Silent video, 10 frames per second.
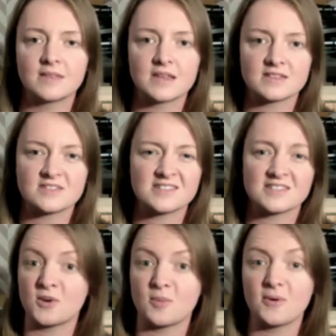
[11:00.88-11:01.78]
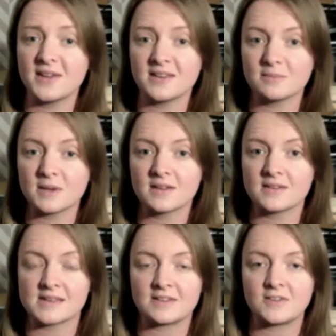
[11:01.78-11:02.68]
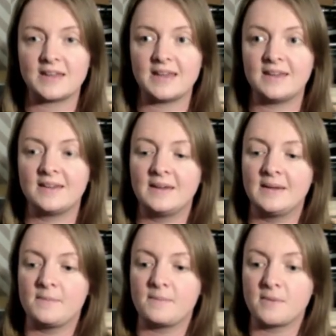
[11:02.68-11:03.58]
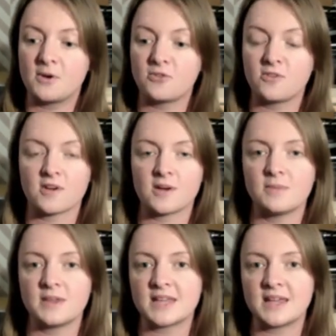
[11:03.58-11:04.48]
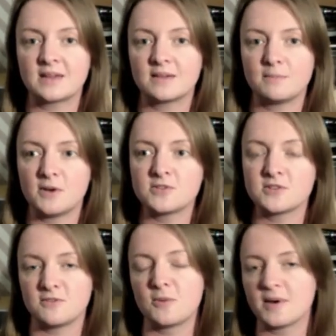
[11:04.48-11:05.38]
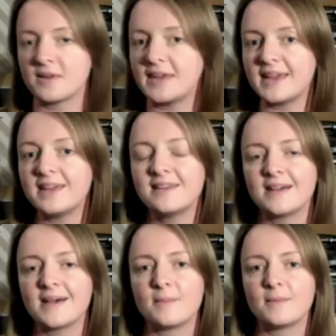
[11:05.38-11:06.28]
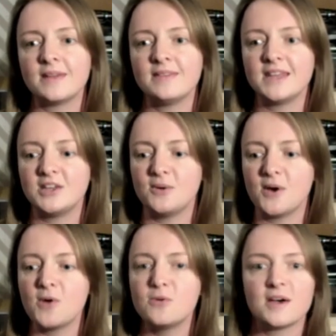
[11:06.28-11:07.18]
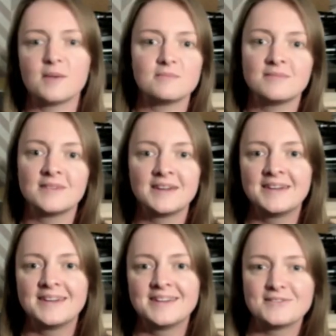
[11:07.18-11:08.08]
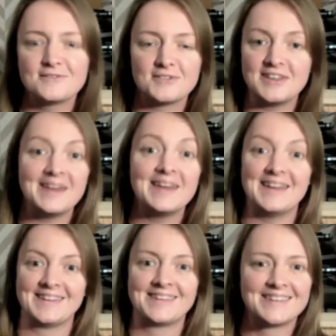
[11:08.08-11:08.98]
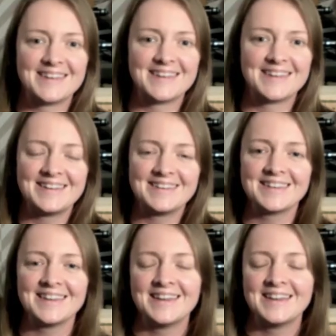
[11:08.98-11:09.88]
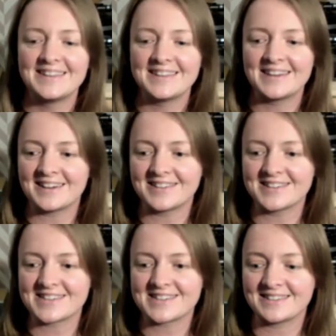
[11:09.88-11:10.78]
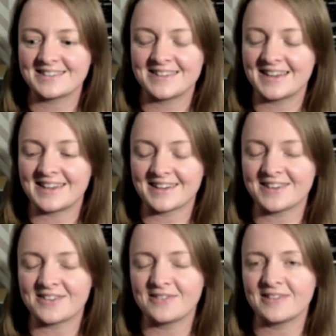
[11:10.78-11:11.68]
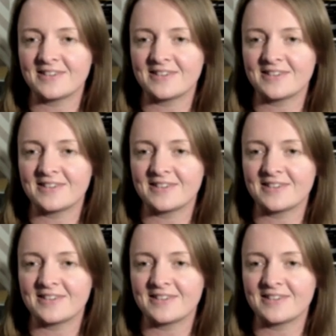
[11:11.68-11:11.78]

there's just no point, because actually most of the time they take most of your money, and then you owe them for years. I wouldn't